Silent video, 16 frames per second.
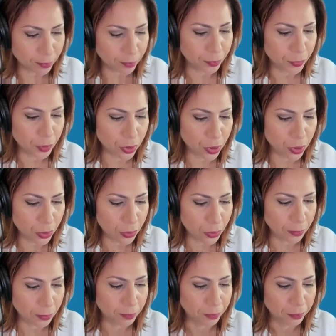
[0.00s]

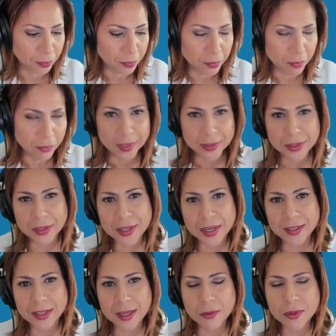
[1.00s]
So, so
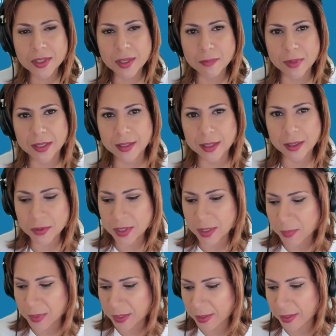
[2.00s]
yeah, that was the plan. That was the
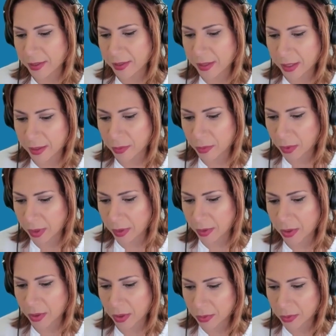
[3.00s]
plan that I'll
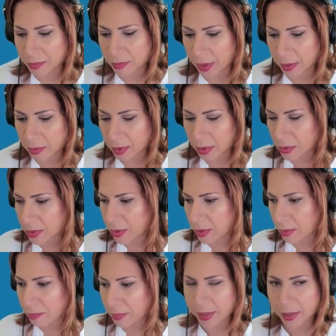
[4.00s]
call
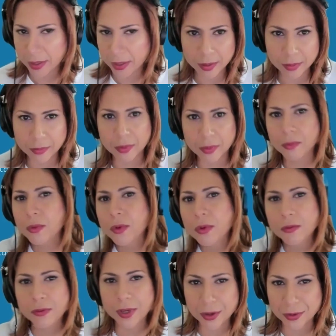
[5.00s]
somebody. We'll
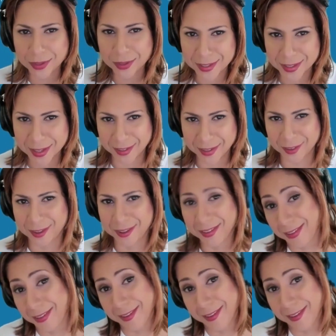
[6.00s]
figure this out.